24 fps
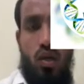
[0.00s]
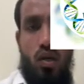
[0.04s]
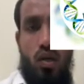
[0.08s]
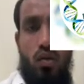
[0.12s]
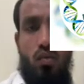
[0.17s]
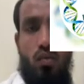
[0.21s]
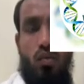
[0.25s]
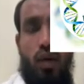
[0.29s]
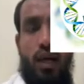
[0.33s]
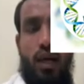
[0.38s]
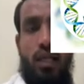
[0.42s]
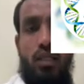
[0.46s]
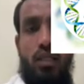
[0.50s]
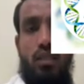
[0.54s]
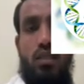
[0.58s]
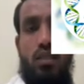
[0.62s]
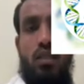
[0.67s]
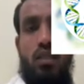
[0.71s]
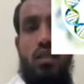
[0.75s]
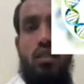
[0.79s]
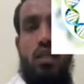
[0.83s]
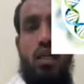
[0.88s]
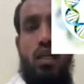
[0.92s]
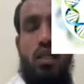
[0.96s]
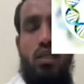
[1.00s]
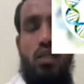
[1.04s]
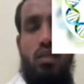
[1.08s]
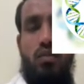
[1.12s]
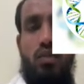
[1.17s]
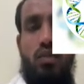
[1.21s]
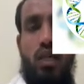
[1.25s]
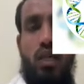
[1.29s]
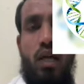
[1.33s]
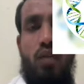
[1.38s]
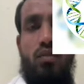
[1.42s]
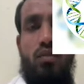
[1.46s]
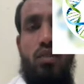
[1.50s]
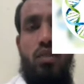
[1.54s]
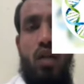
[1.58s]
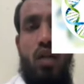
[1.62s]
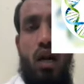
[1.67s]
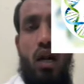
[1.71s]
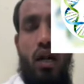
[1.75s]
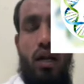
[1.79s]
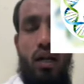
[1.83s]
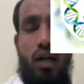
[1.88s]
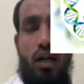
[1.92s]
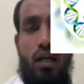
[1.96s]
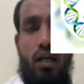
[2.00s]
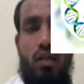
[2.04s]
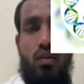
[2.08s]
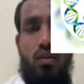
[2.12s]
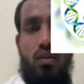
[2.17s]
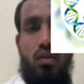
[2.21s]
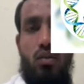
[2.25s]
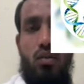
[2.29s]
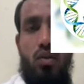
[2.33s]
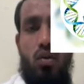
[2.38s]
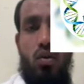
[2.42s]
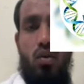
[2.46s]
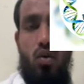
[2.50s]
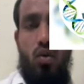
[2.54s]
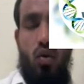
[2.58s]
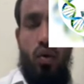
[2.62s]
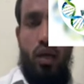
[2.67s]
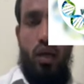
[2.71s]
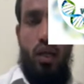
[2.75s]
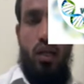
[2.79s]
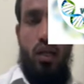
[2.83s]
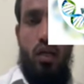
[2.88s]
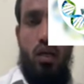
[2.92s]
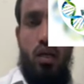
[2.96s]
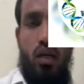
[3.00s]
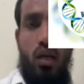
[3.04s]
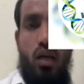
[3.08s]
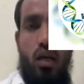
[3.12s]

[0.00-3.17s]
While the cells we have started the growing